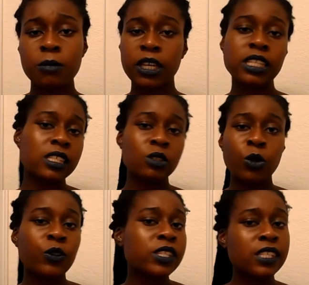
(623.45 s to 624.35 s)
because it's
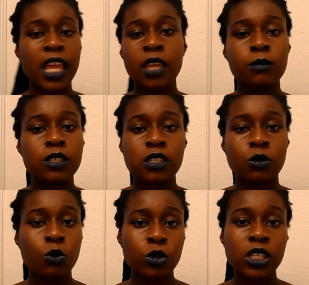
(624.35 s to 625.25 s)
not the same as
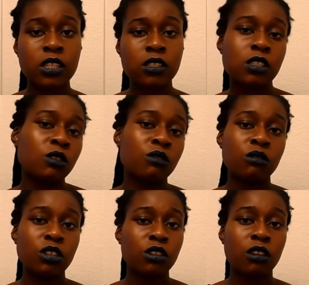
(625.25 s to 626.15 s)
an audience
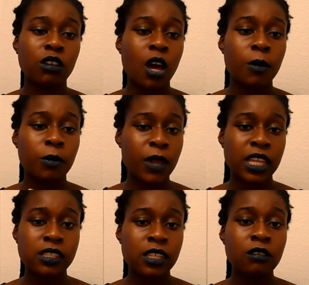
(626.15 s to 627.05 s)
who, you know, come and
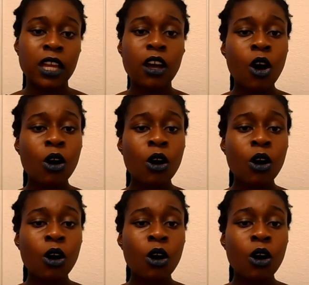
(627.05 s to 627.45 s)
pay and see you like,